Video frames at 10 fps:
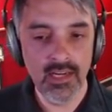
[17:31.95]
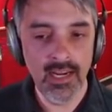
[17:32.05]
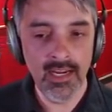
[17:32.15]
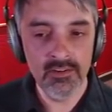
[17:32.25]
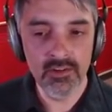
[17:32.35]

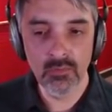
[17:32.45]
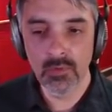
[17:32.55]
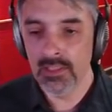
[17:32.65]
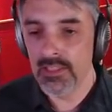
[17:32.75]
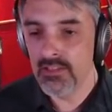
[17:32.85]
and you're
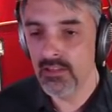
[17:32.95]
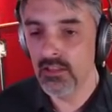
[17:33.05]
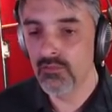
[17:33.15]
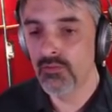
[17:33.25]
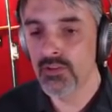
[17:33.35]
willing to
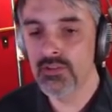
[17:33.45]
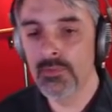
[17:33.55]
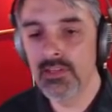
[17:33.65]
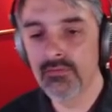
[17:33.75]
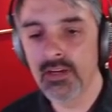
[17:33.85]
look for some
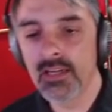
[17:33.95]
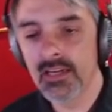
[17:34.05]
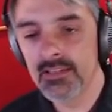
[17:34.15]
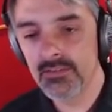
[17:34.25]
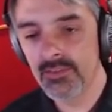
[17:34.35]
different
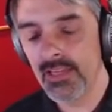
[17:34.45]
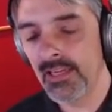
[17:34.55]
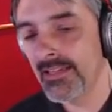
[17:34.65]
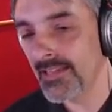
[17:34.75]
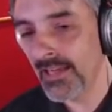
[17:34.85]
kinds of
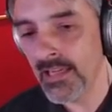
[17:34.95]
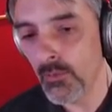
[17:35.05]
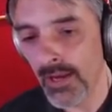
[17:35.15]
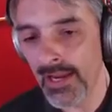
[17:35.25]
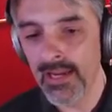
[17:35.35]
things
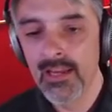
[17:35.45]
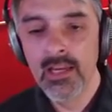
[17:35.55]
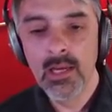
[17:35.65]
anyway,